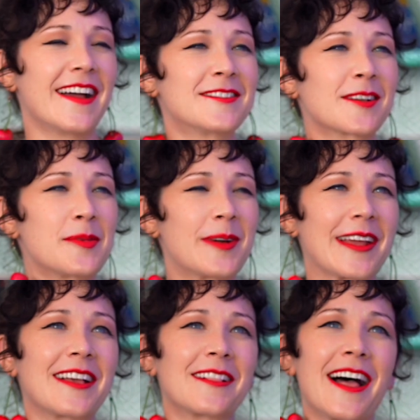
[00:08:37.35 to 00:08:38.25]
I took a
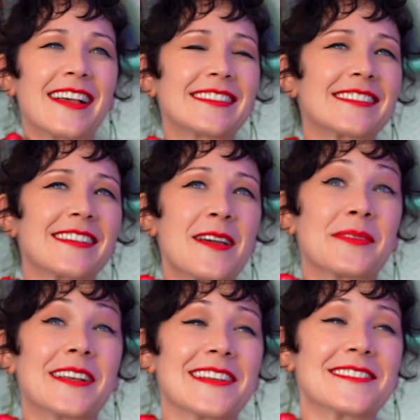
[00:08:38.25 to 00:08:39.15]
breaking class at
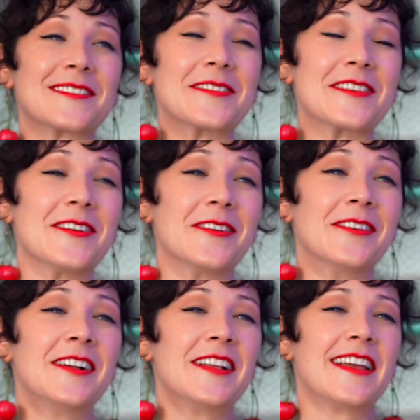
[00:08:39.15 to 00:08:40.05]
my dance studio.
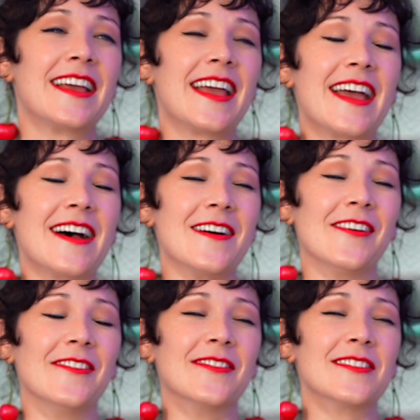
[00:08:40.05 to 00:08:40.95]
Mm-hmm.
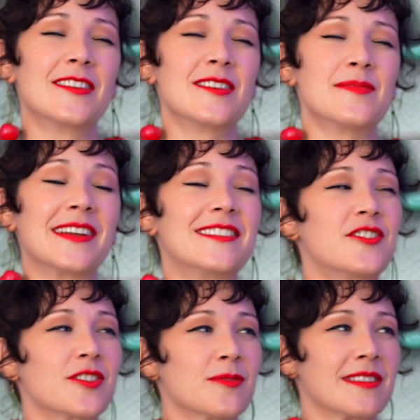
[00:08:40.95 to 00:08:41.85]
Um, my
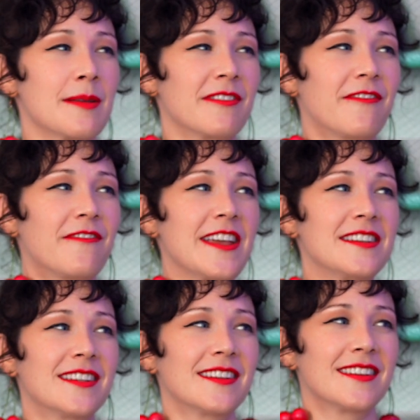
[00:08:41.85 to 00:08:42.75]
teacher was named Fate.